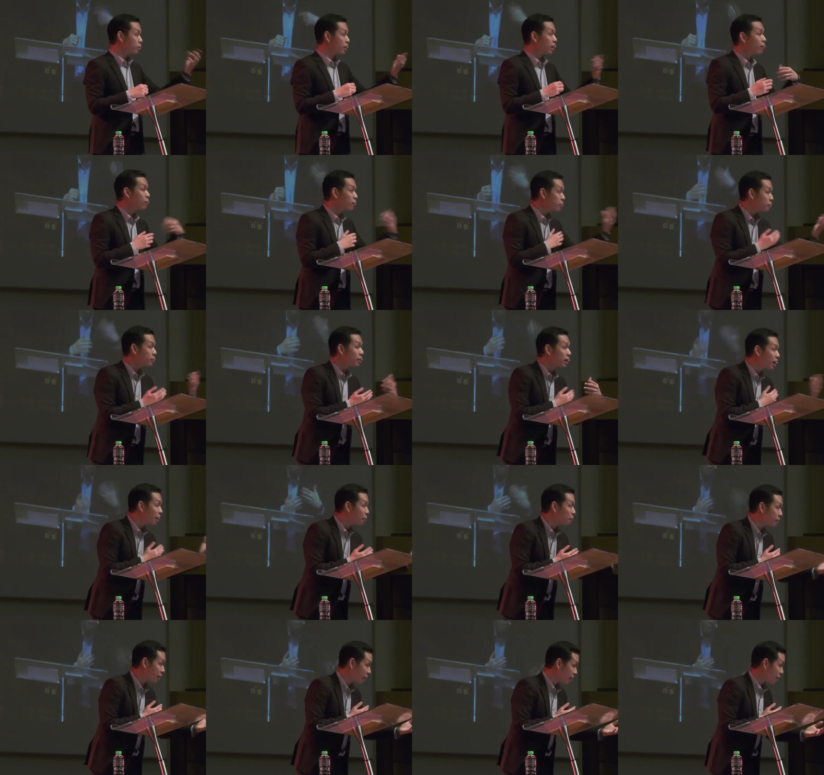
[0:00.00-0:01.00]
Can we
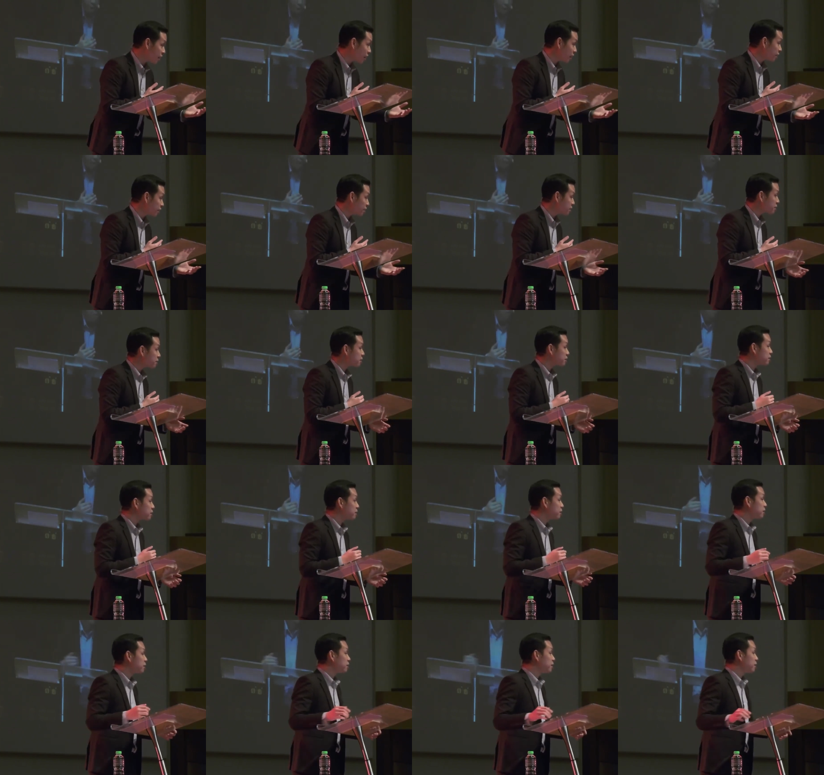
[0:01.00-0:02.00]
become allies?
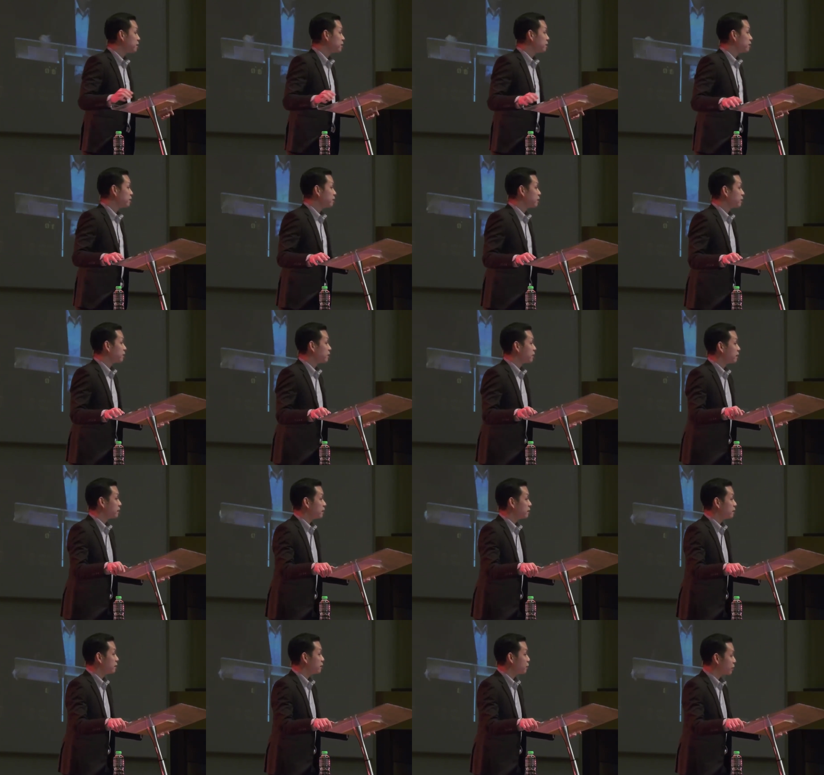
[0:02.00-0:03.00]

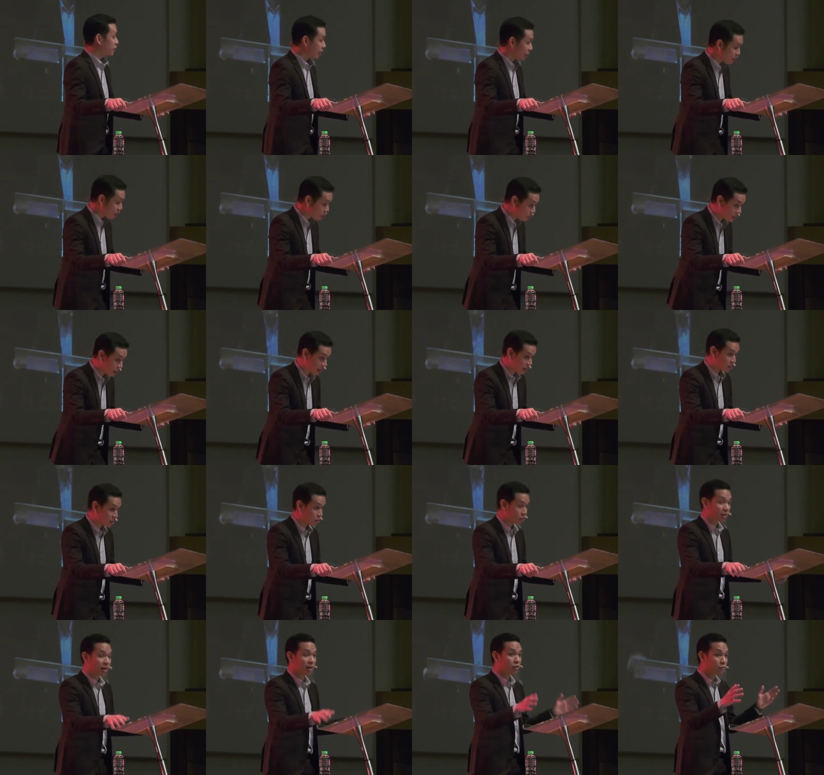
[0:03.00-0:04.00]
They were the Gibeonites or
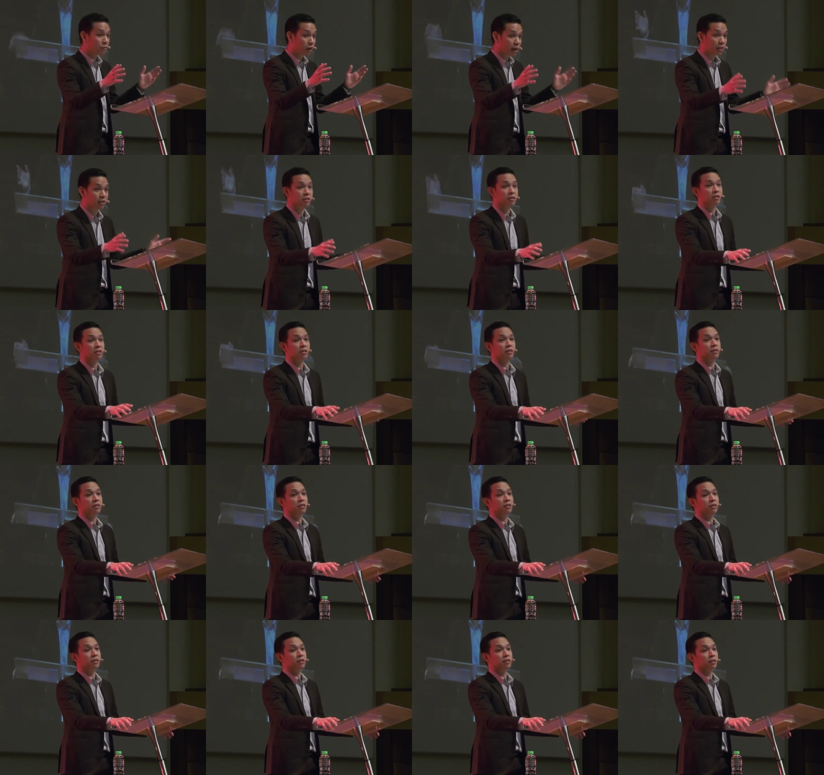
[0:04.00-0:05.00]
the Hivites.
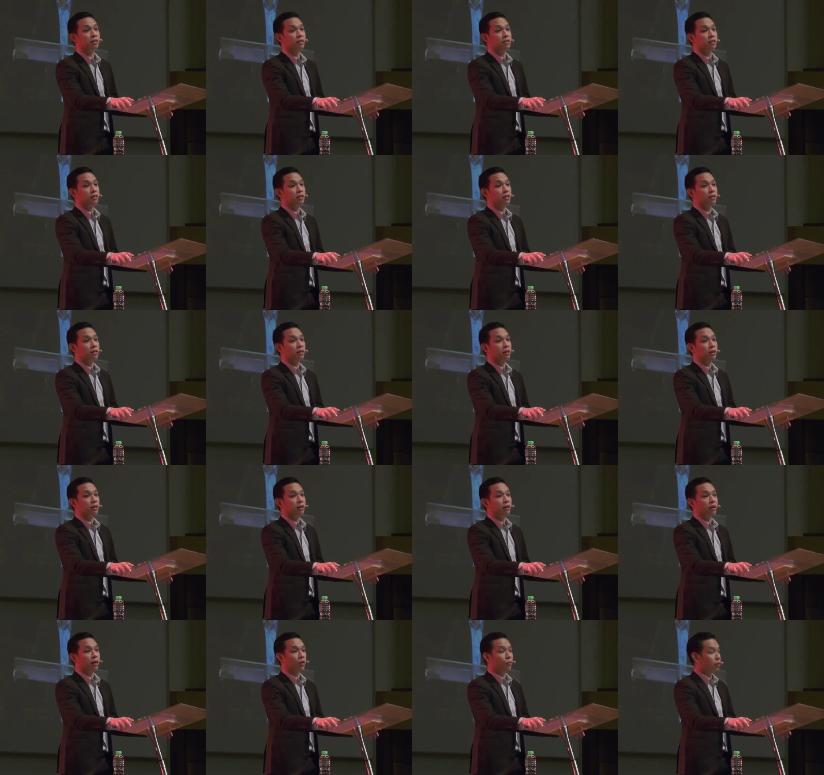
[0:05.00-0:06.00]

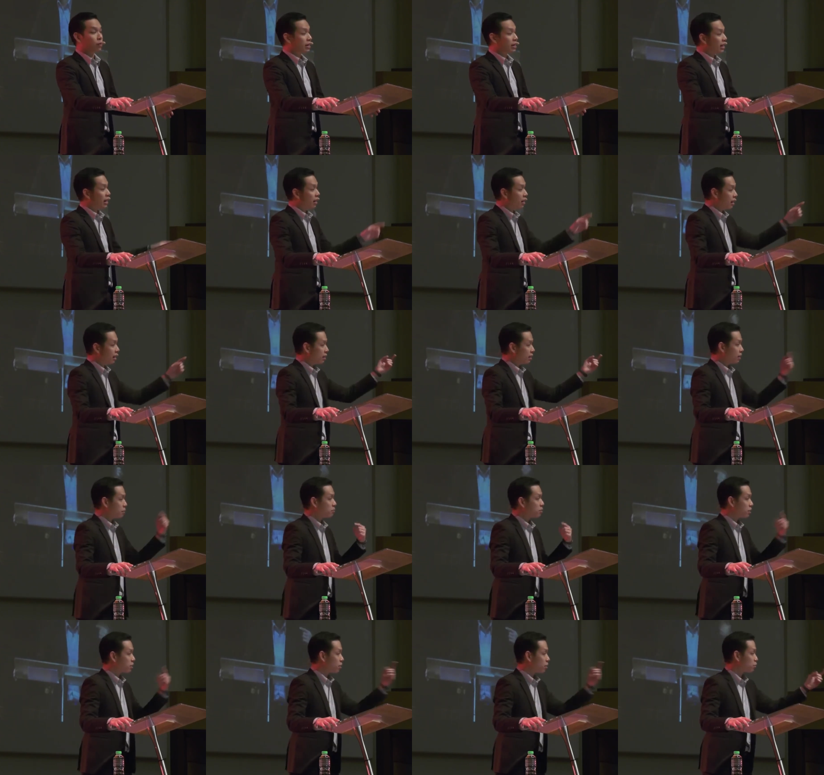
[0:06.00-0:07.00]
And when they allied
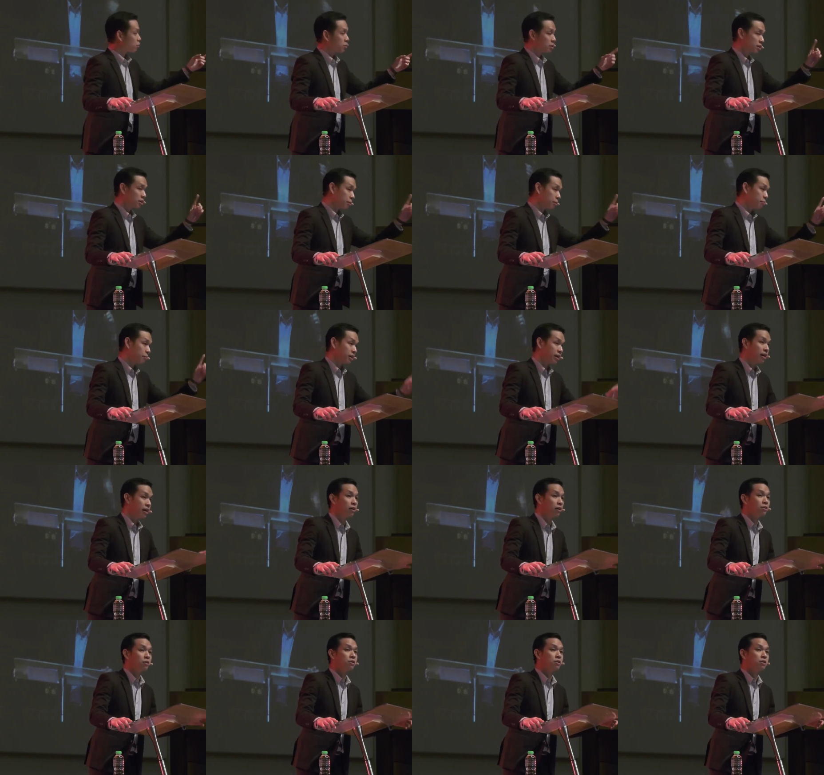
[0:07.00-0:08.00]
themselves with somebody
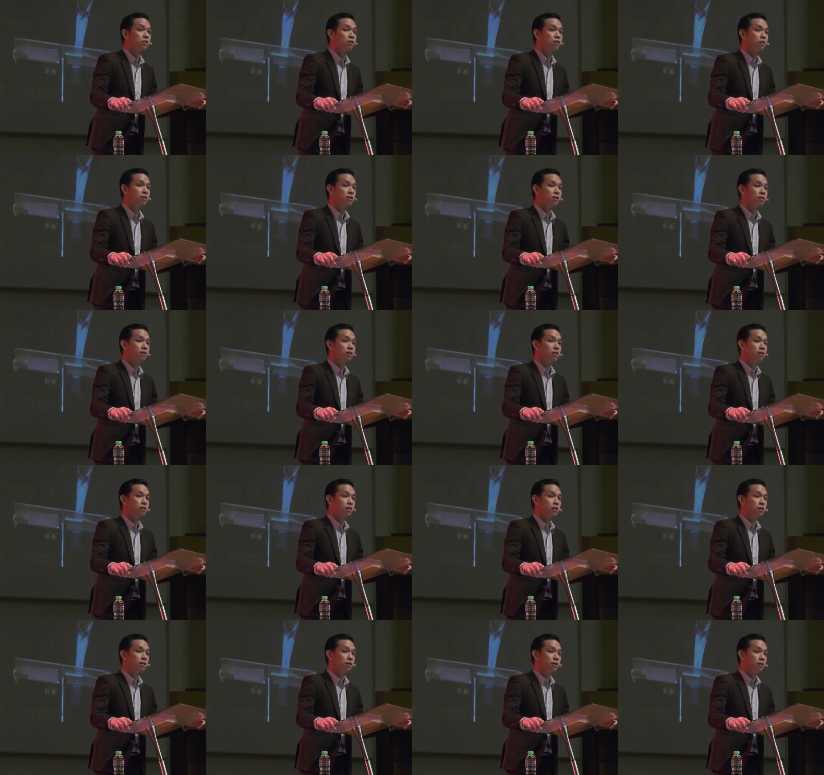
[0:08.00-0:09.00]
else,
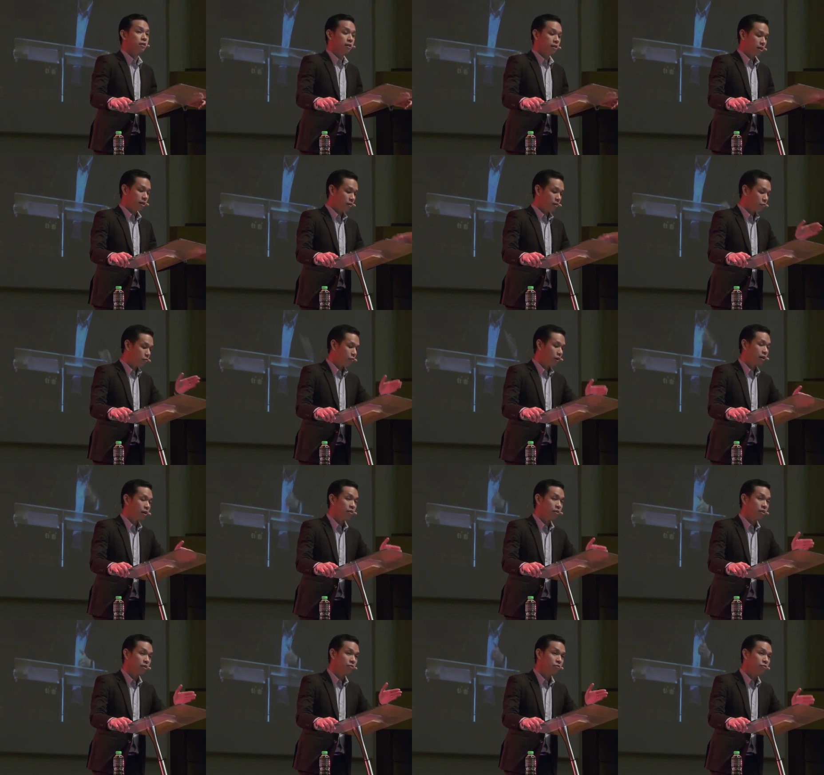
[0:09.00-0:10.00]
they
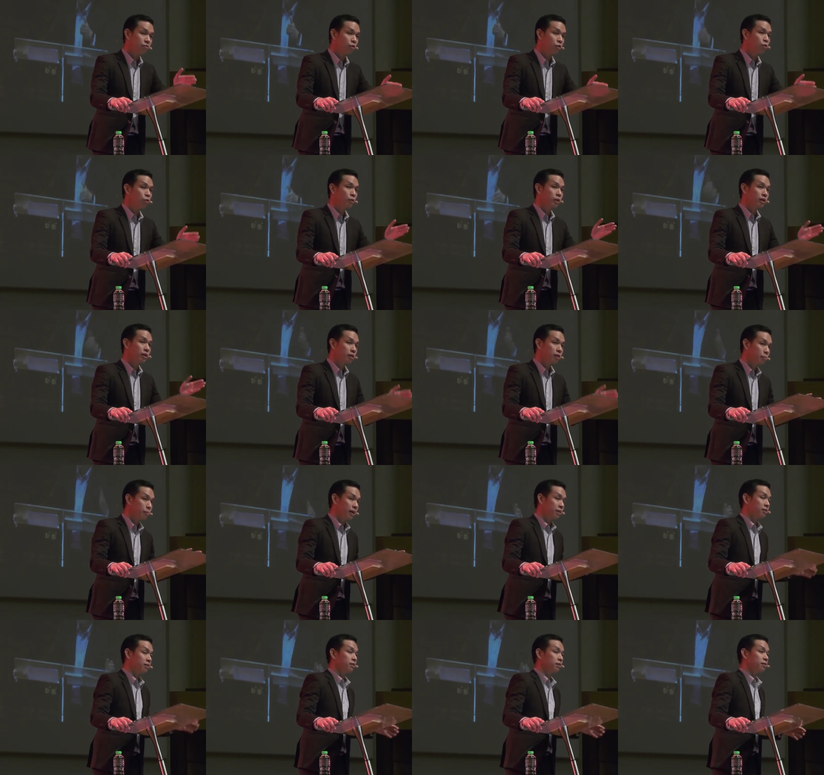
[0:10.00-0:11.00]
failed in following the
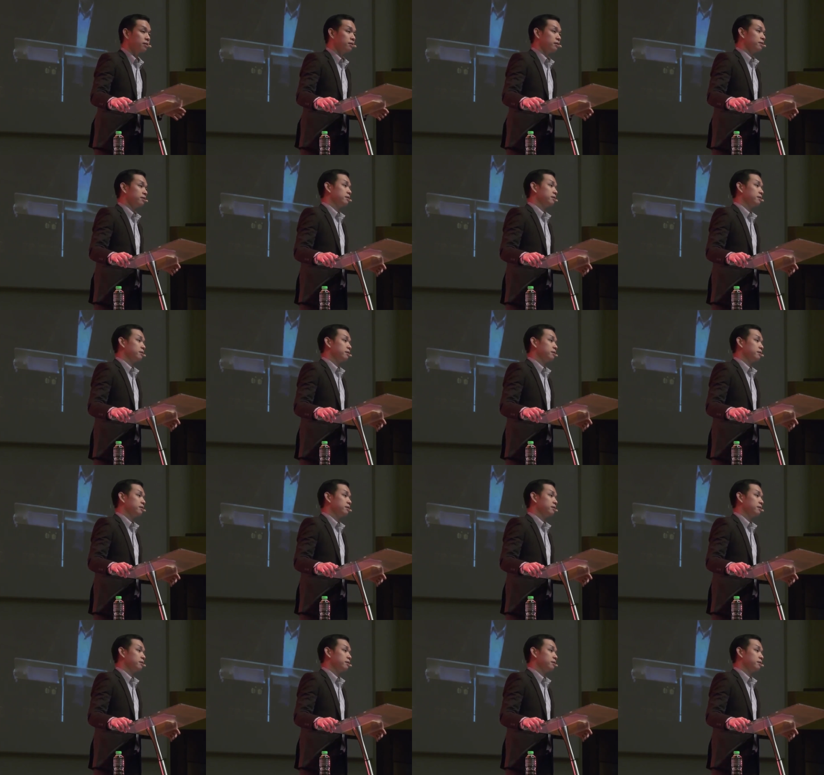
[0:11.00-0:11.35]
pattern.